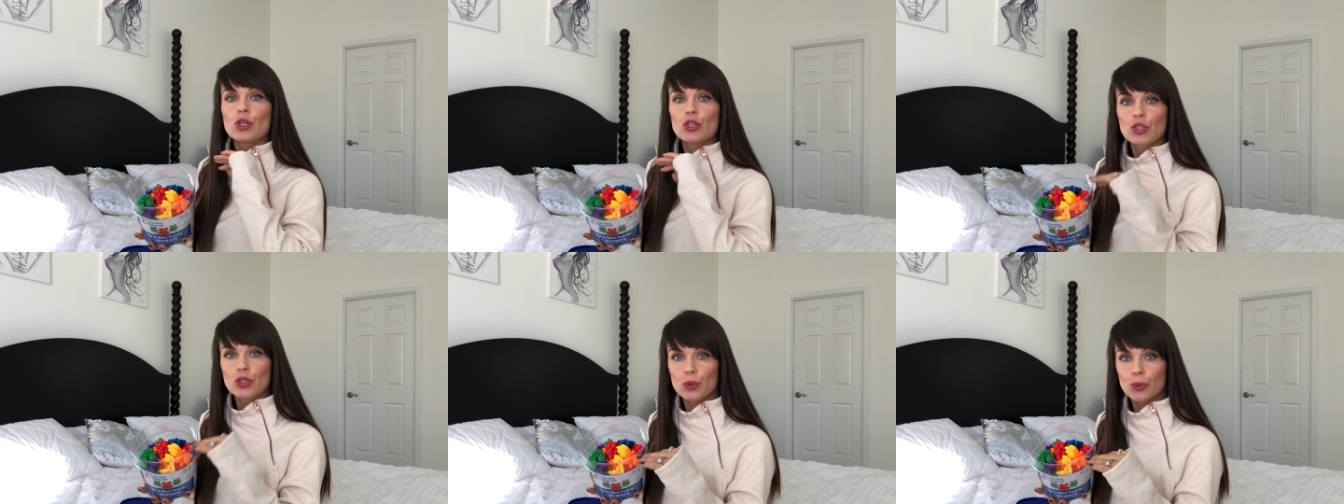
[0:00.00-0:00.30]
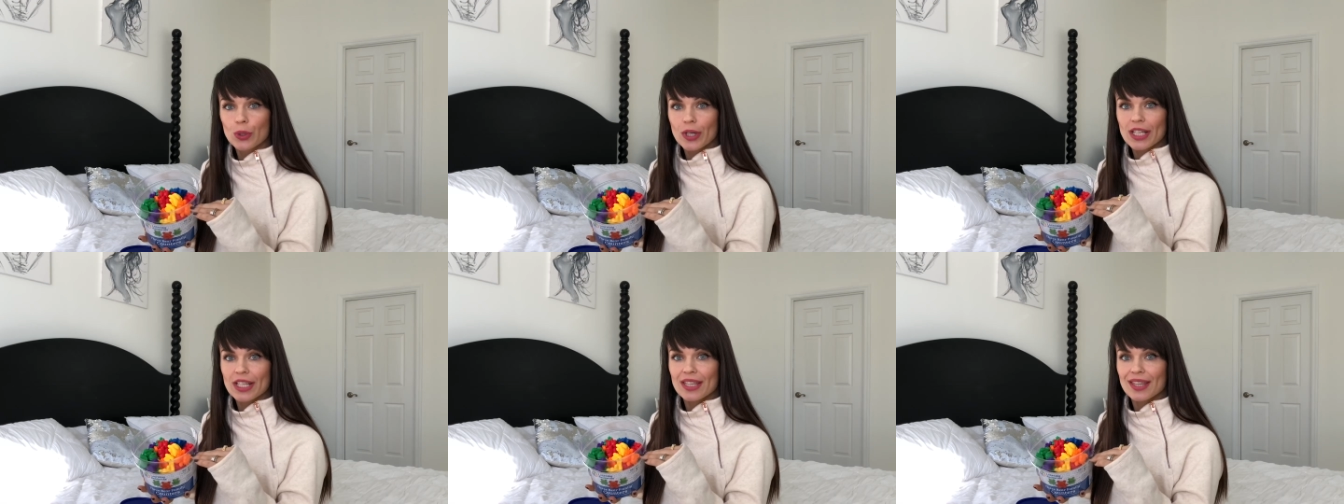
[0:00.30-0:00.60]

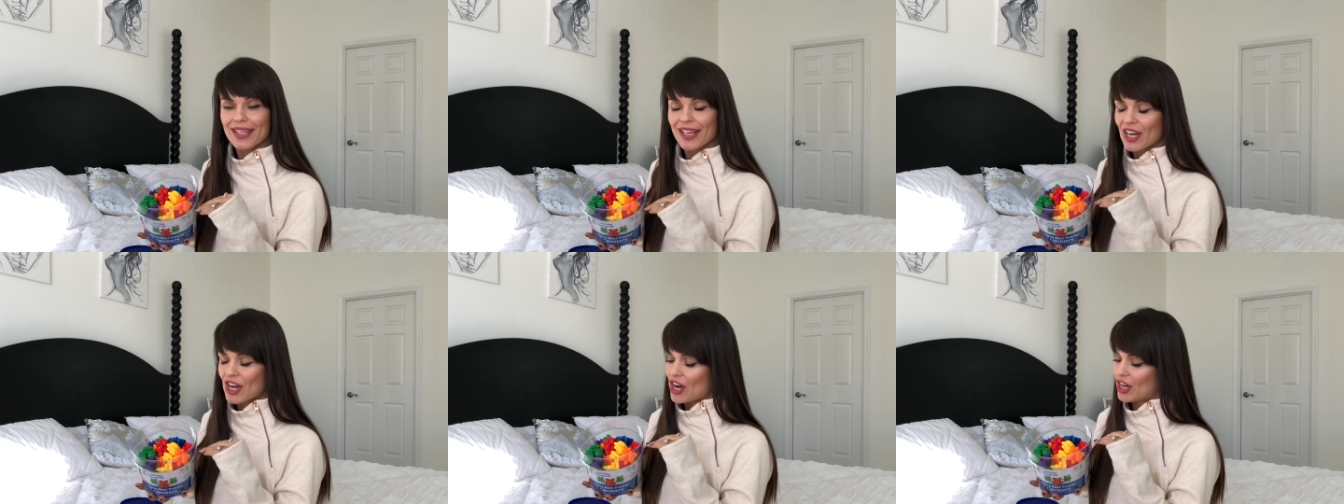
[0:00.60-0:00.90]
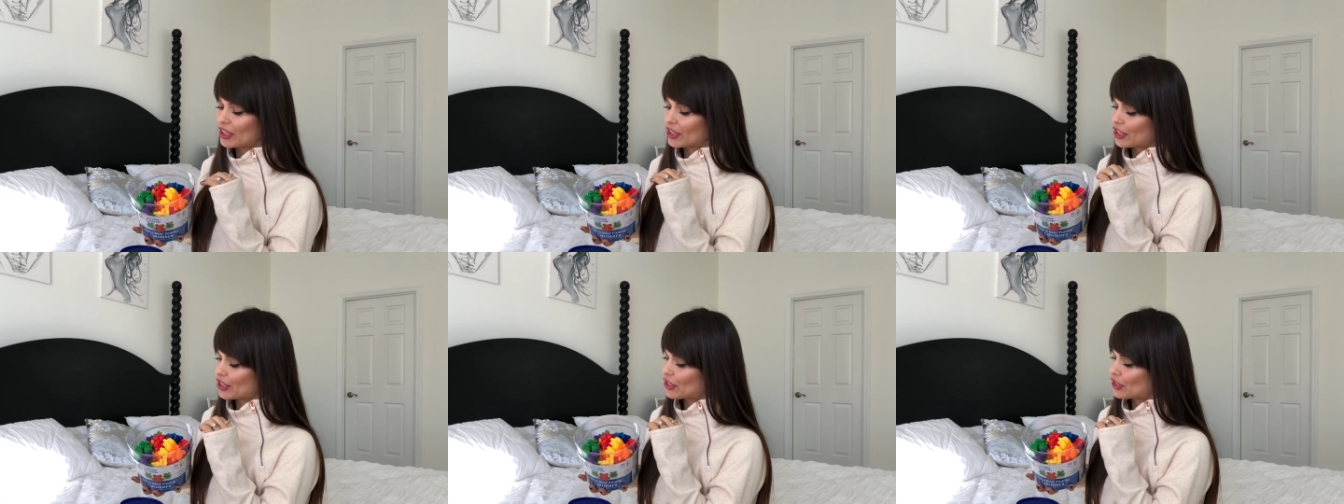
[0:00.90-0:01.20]
sorting the
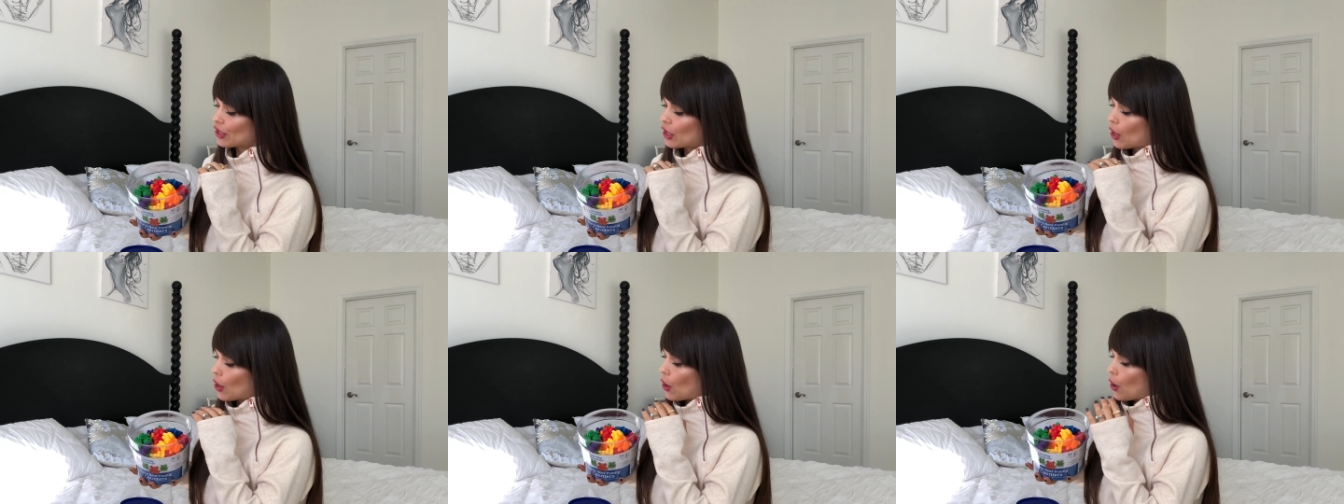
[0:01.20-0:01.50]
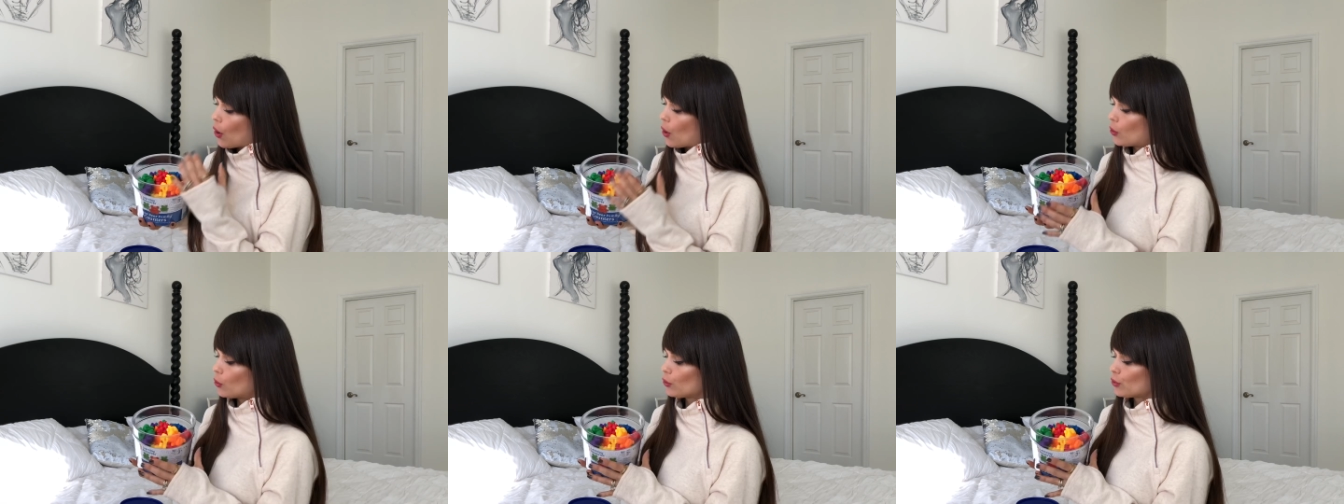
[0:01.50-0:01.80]
colors,
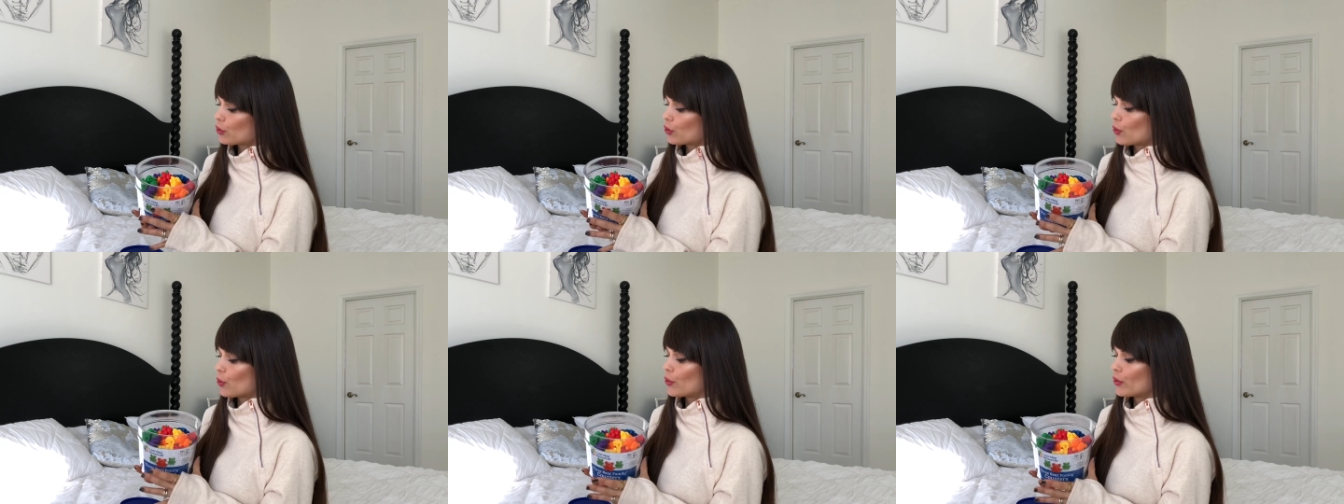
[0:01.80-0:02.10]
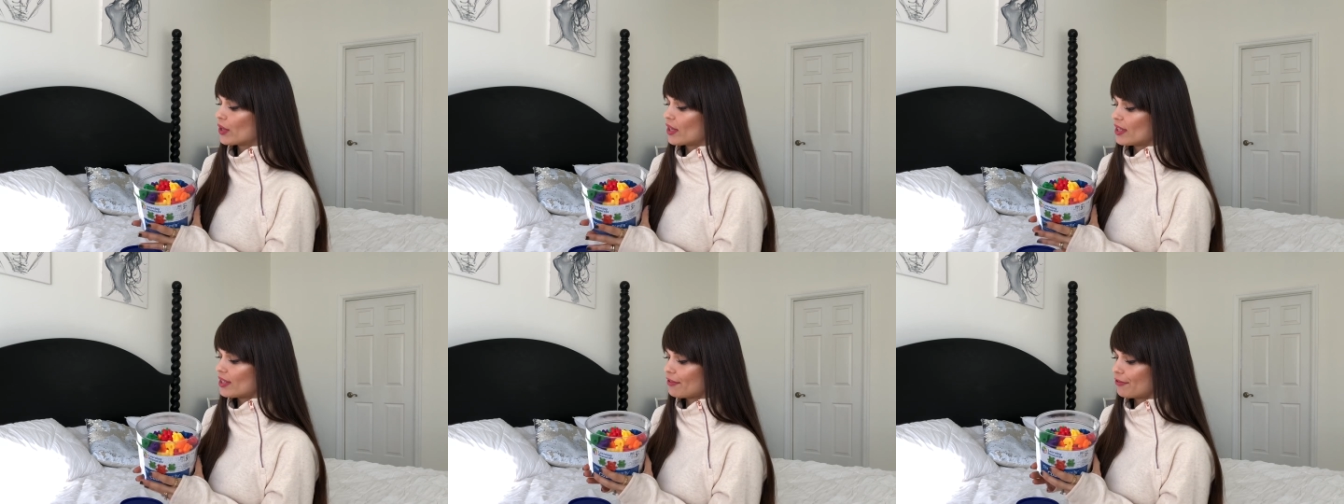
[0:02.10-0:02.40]

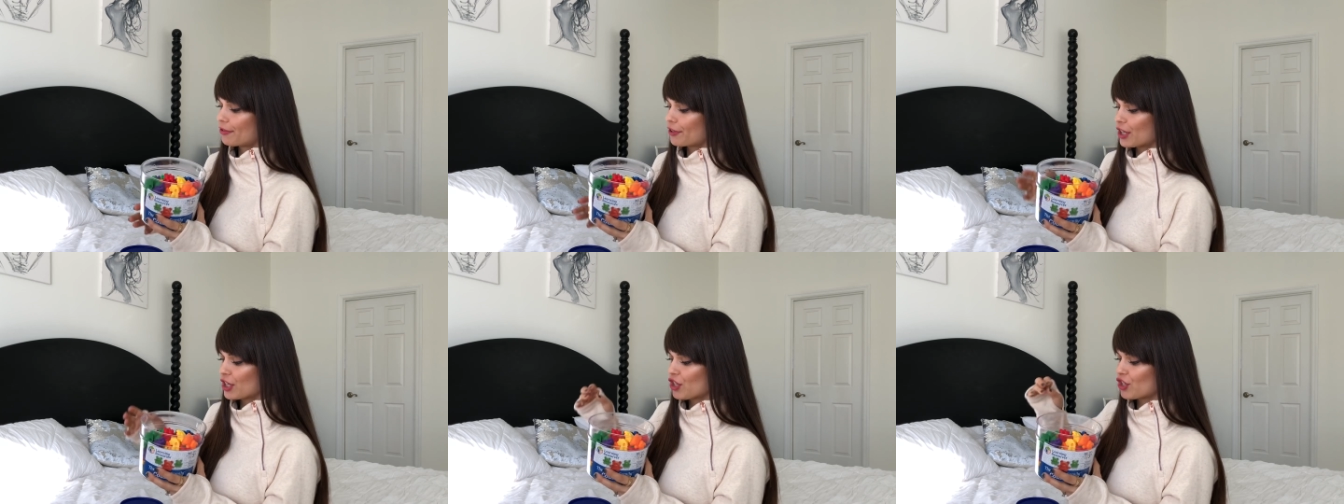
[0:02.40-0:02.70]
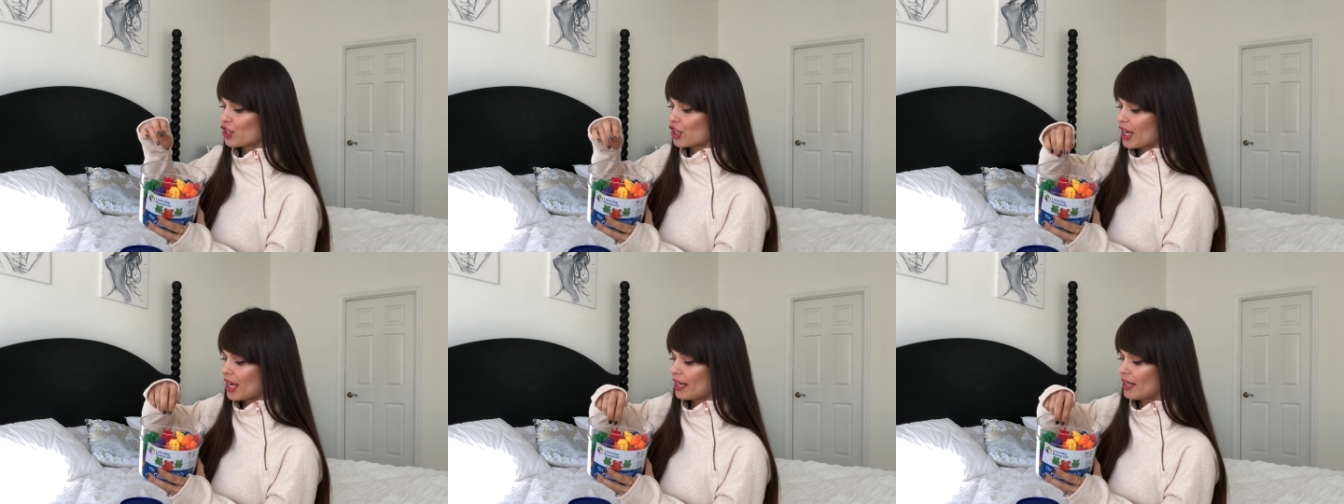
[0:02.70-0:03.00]
also
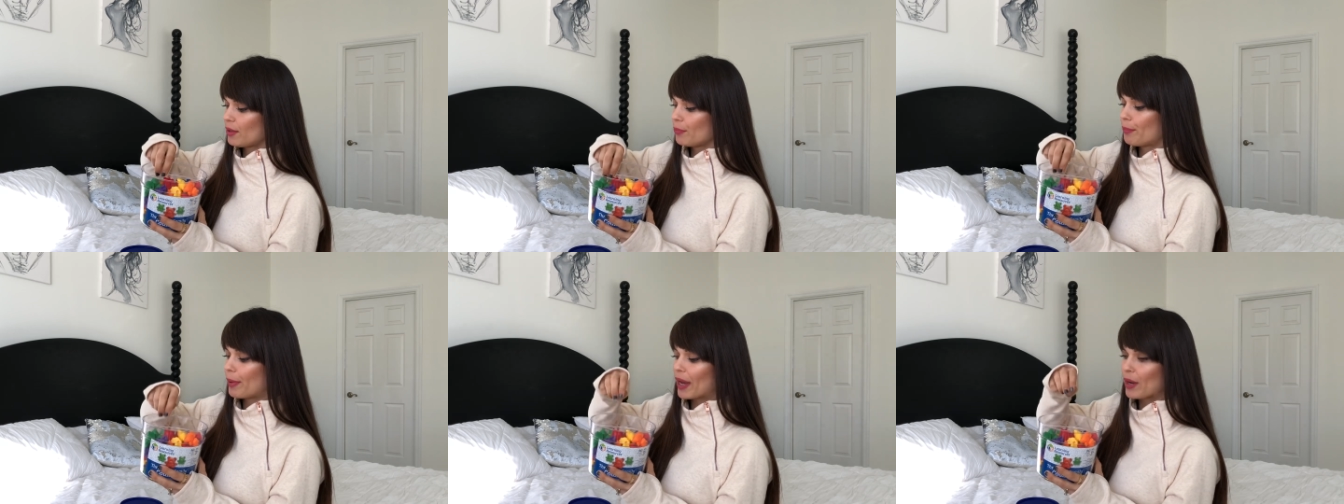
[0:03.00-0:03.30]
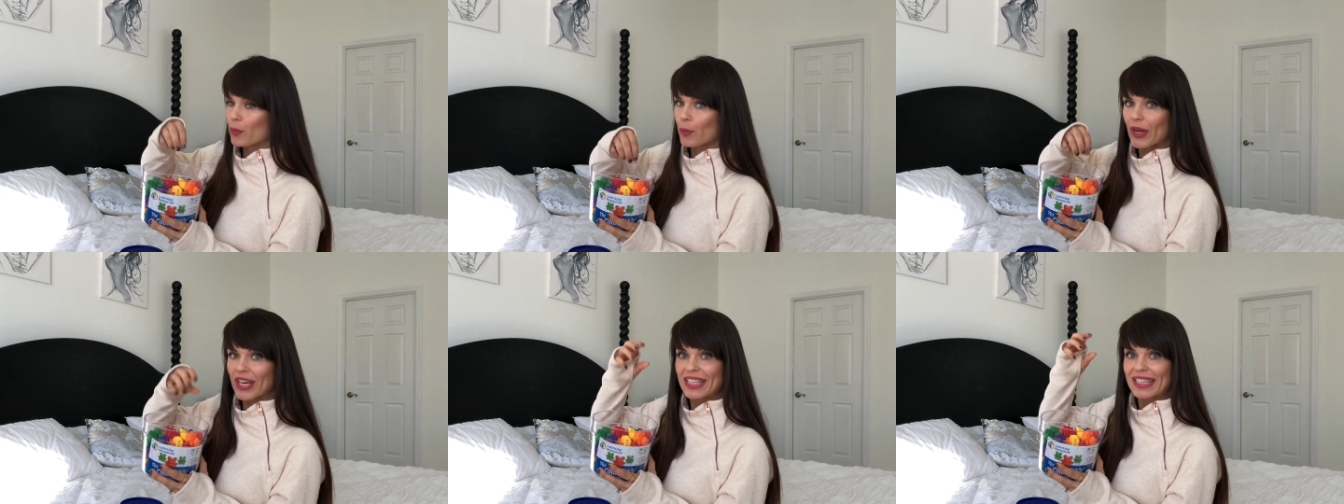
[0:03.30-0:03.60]
differentiating
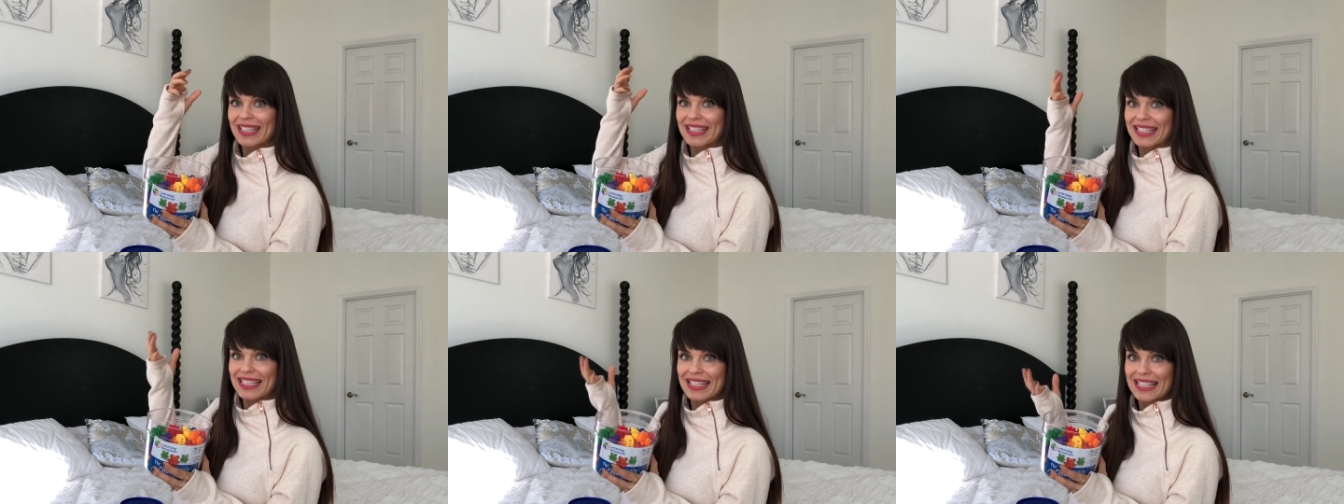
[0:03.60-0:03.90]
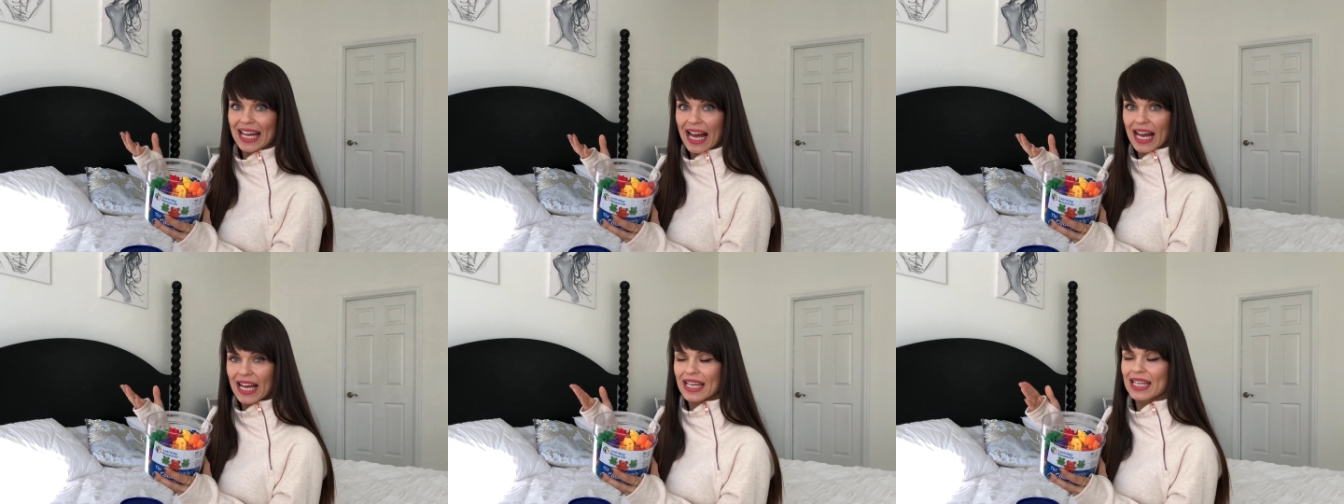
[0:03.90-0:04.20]
by weight and
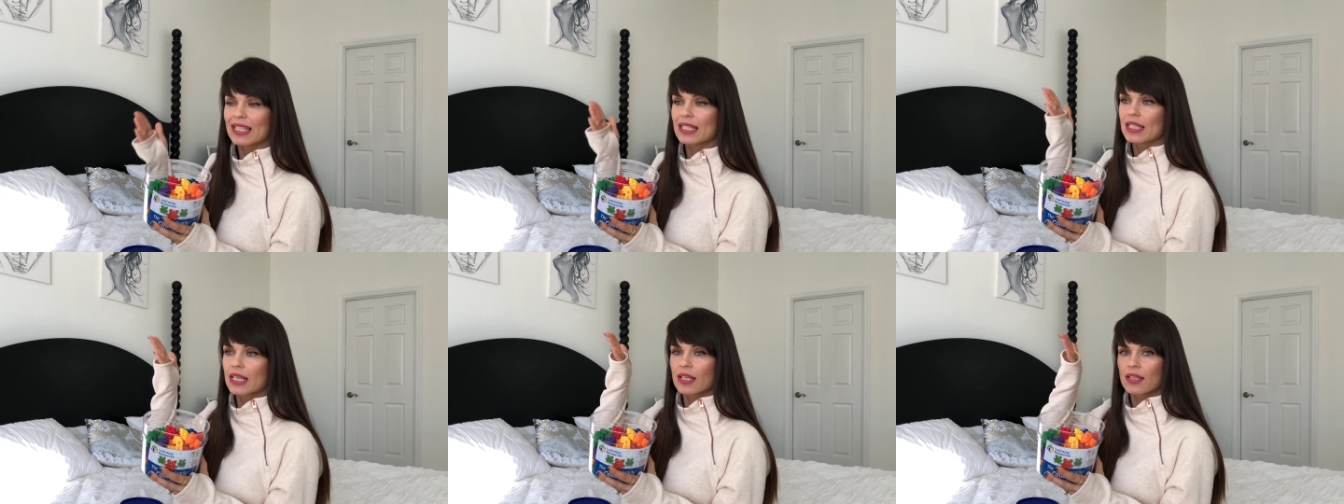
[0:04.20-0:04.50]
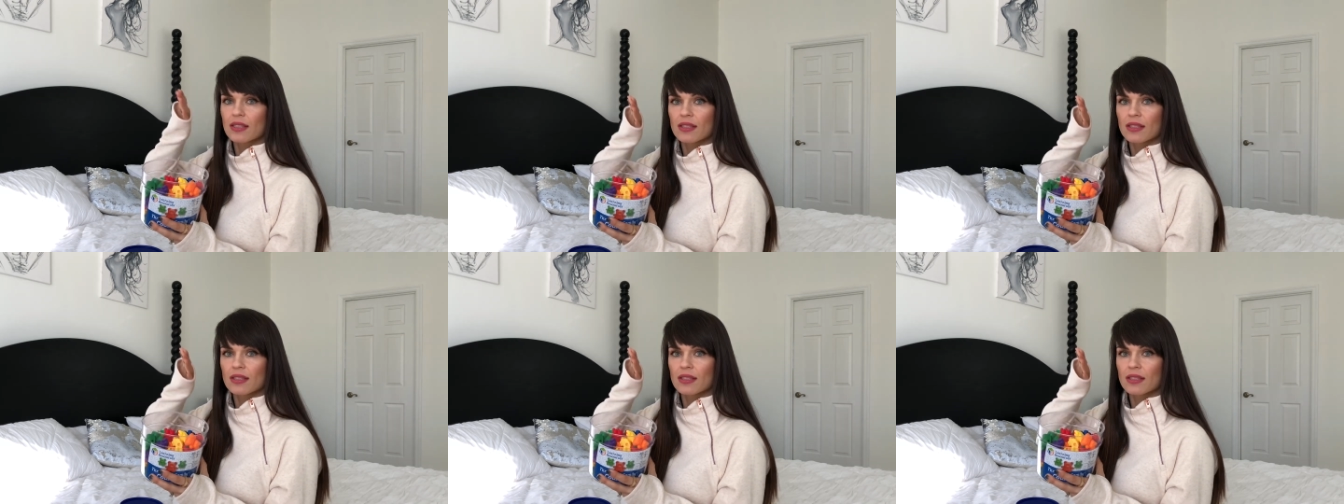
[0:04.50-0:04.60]
size,